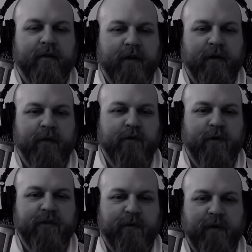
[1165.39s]
There was
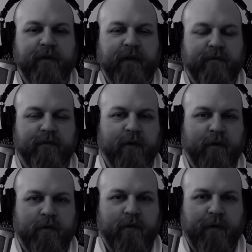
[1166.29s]
once a river that
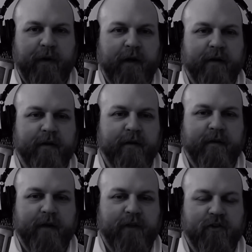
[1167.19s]
flowed through here, and
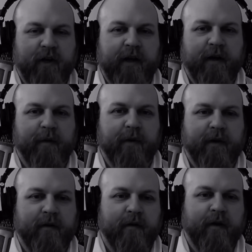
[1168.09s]
it dried up
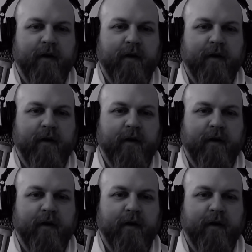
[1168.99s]
and